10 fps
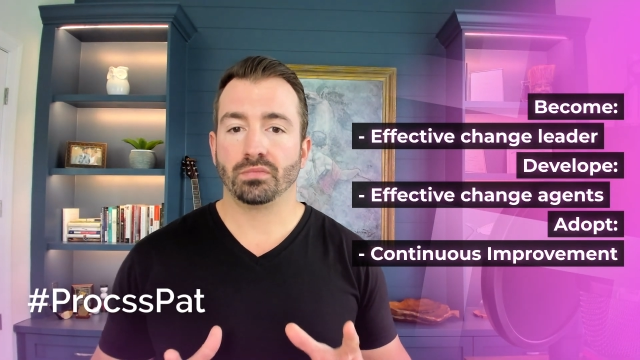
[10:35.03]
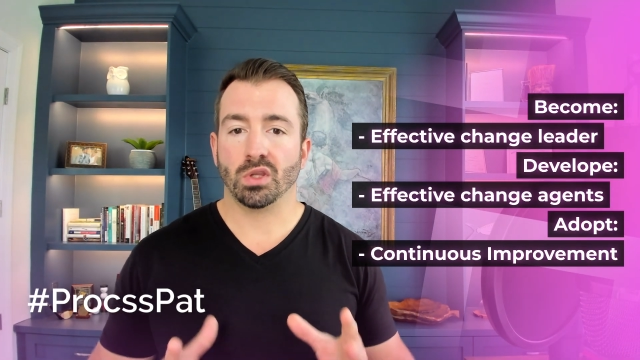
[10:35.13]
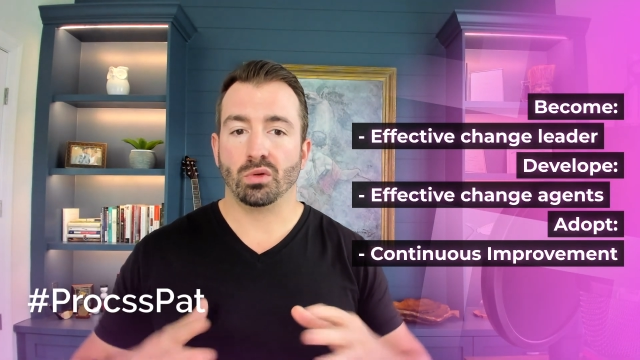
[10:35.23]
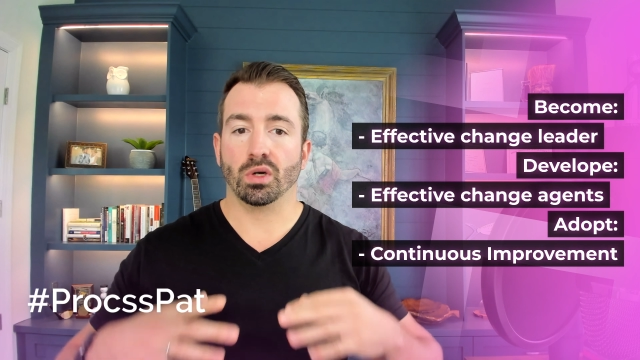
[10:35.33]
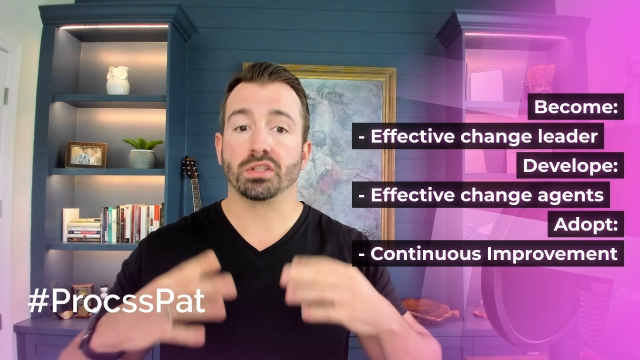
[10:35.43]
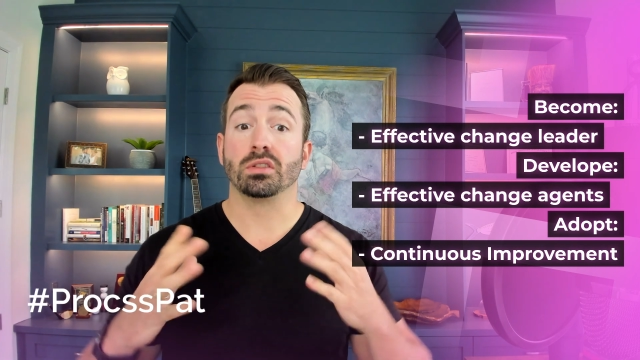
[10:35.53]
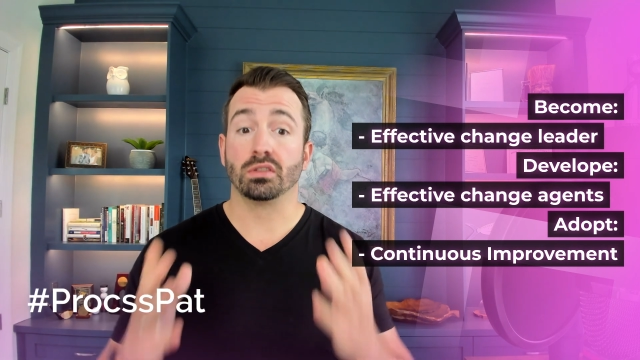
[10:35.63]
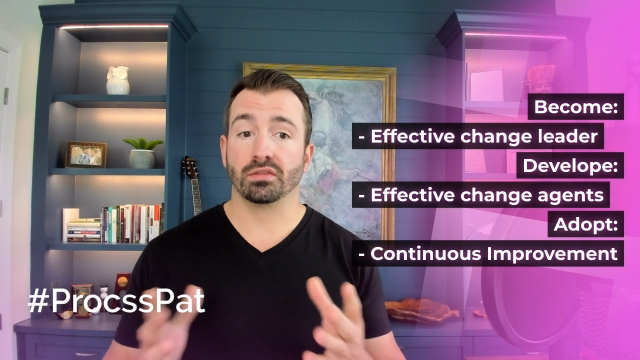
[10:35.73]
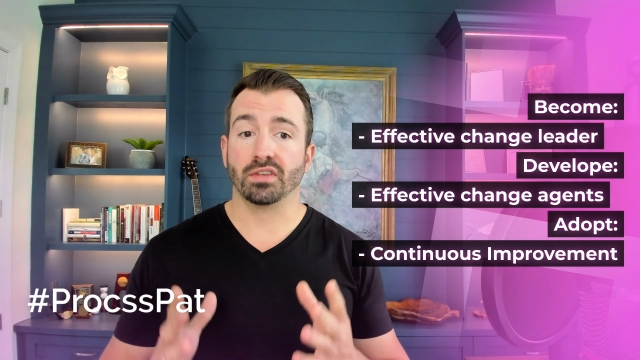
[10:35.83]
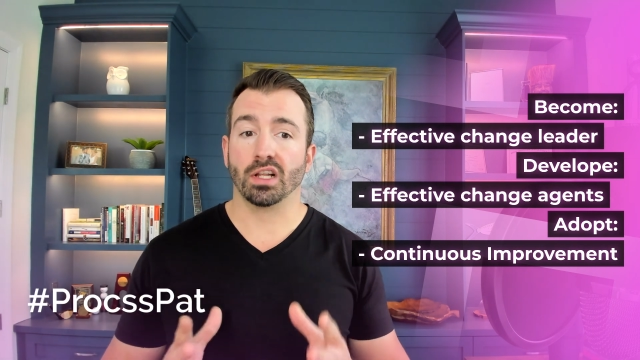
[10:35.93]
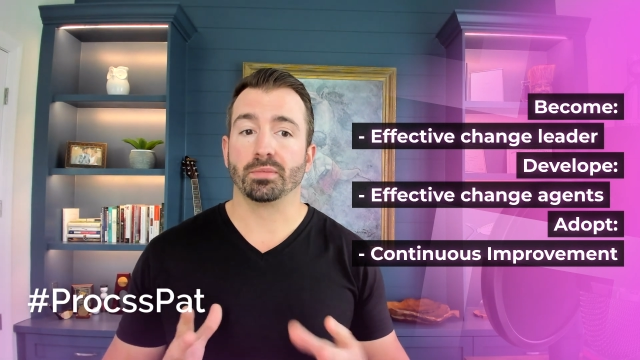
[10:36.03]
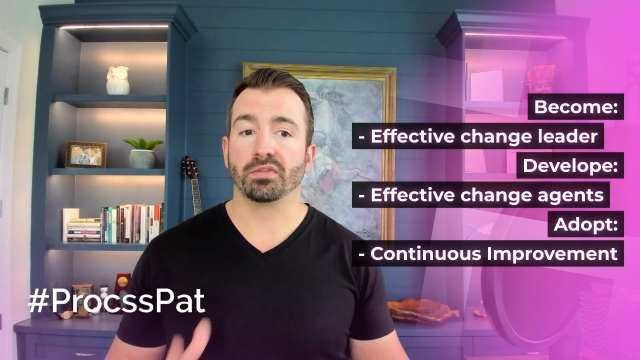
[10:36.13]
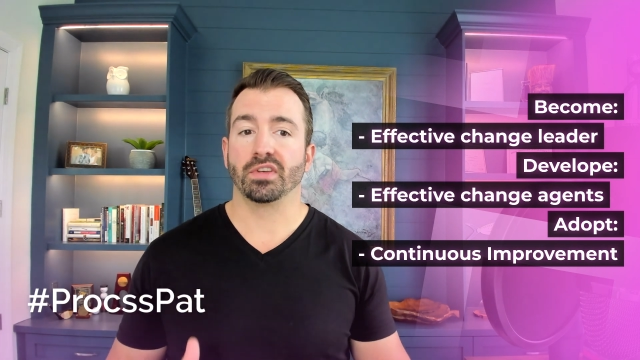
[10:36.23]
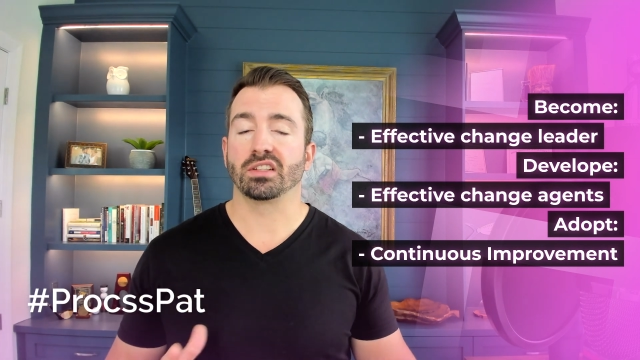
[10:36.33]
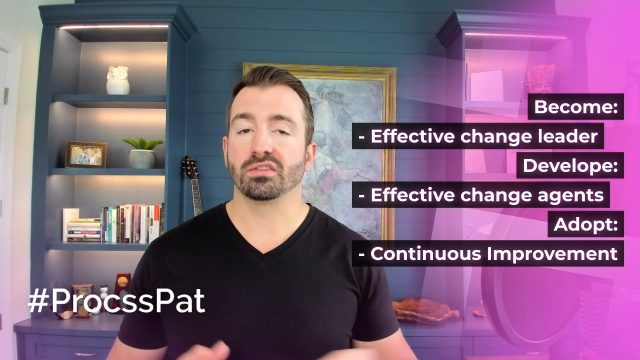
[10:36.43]
you want to develop
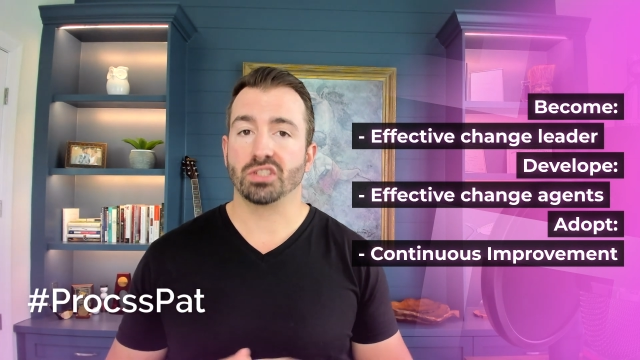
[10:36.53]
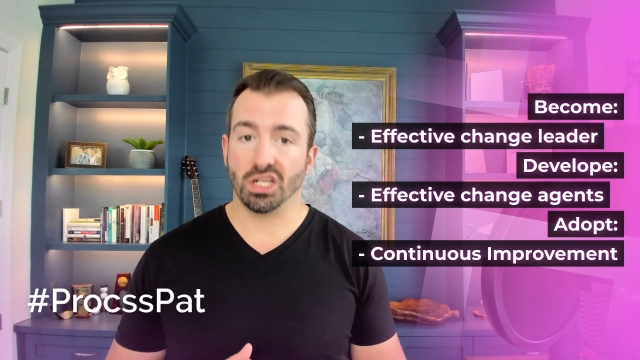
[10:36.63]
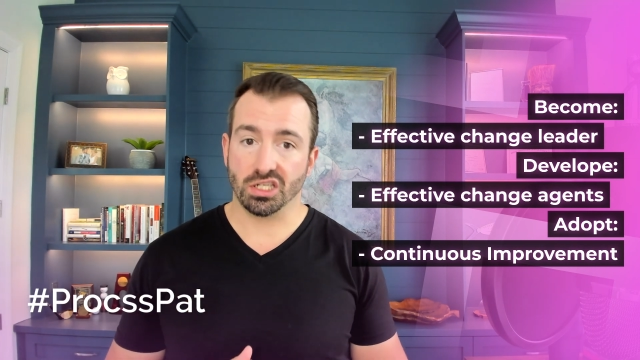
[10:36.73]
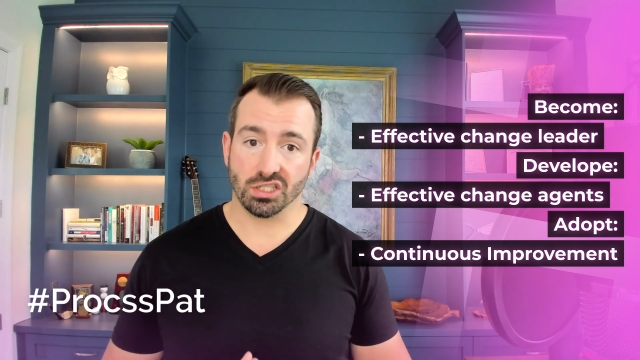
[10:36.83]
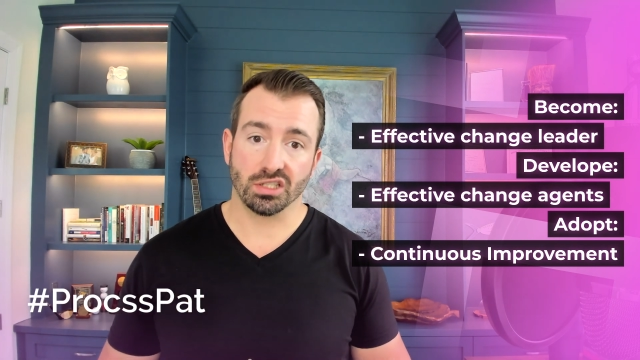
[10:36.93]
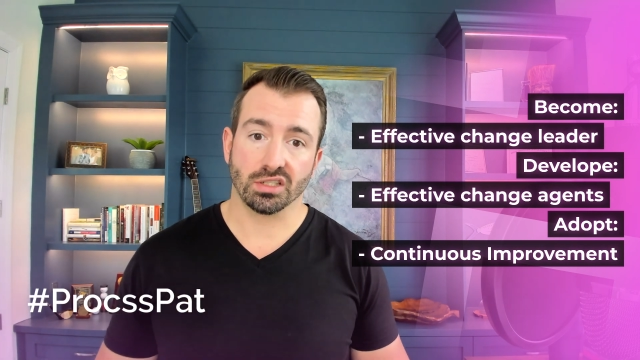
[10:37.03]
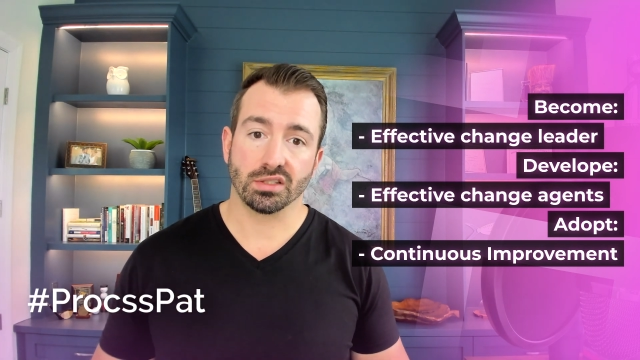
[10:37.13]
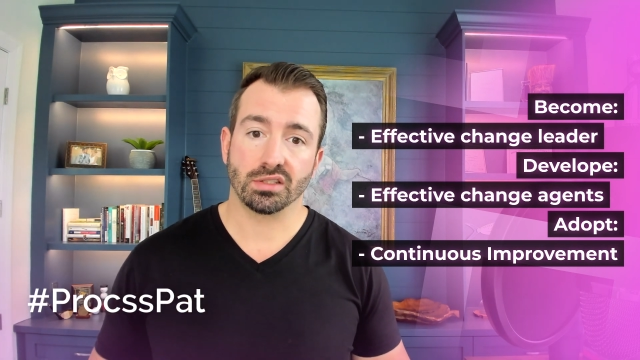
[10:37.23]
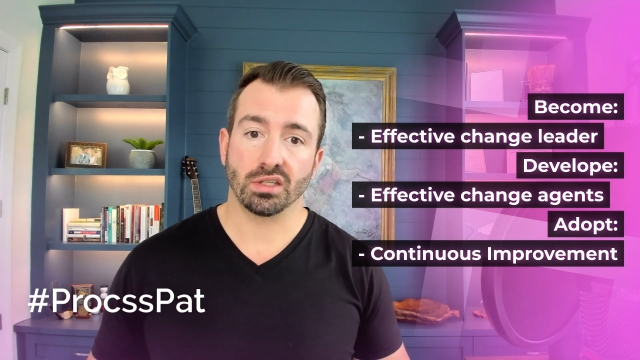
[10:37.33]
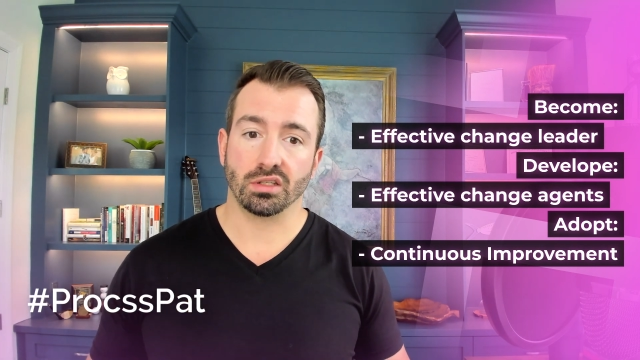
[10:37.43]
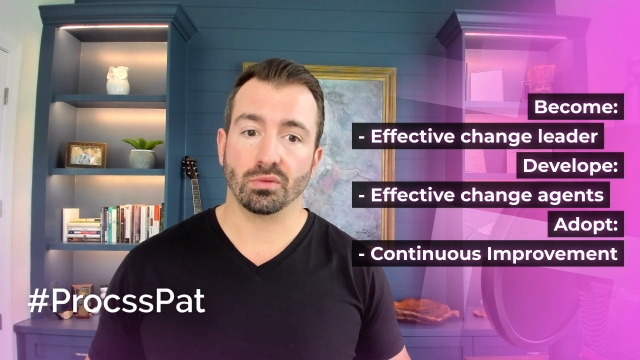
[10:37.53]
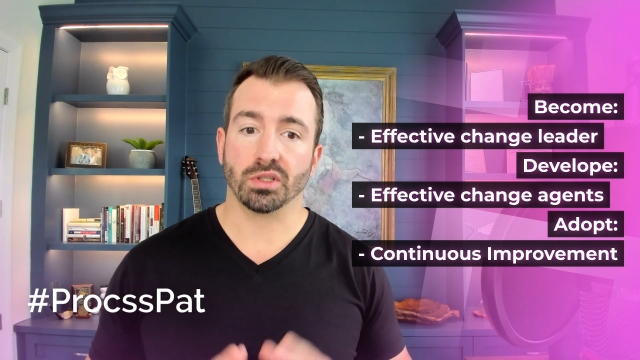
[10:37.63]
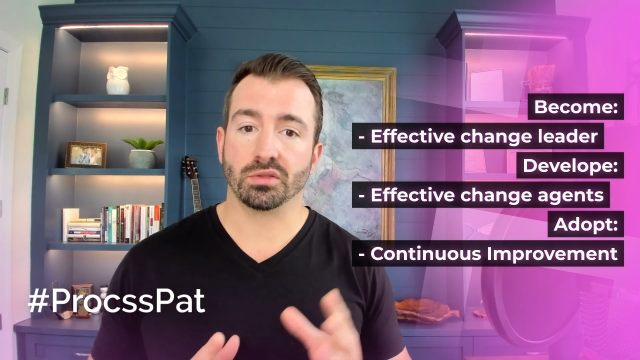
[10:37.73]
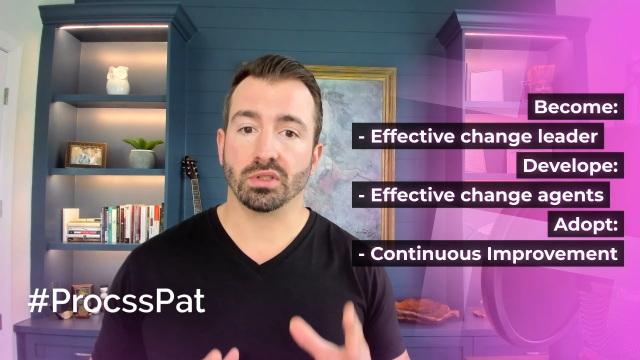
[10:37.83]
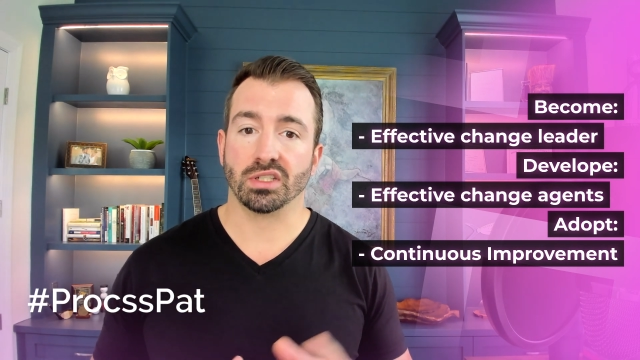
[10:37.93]
effective change agents, and you
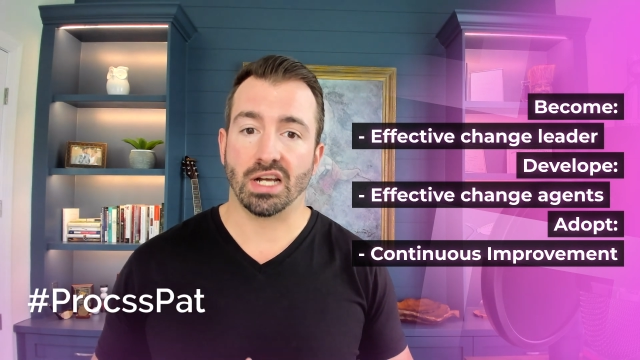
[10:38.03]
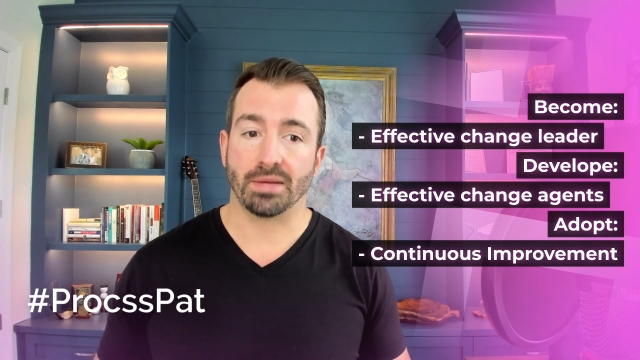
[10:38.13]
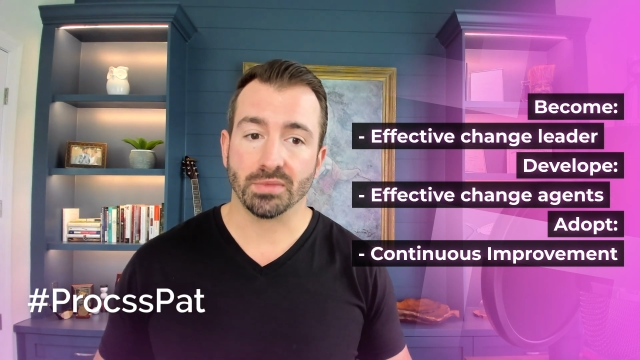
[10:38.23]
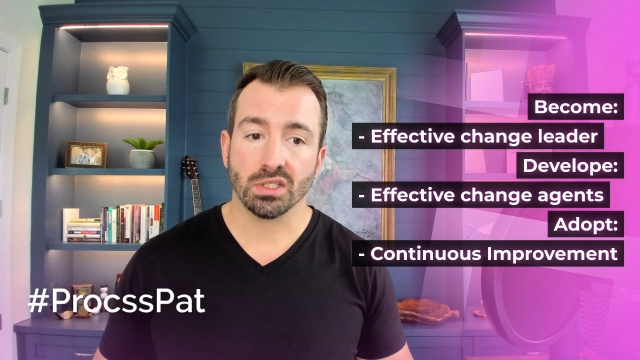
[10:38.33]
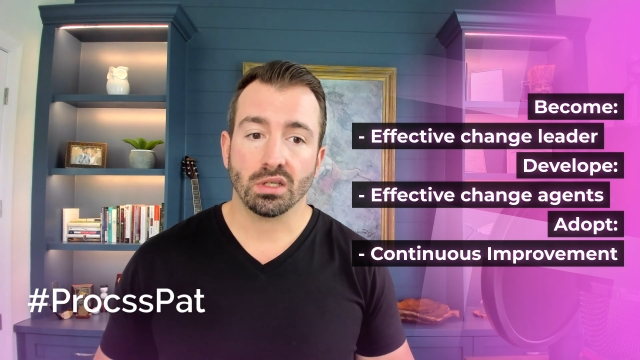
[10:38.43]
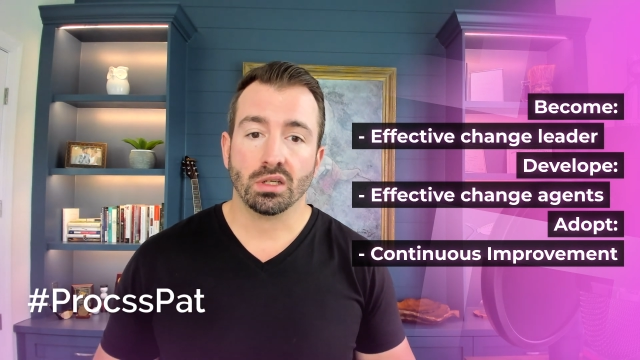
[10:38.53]
want to adopt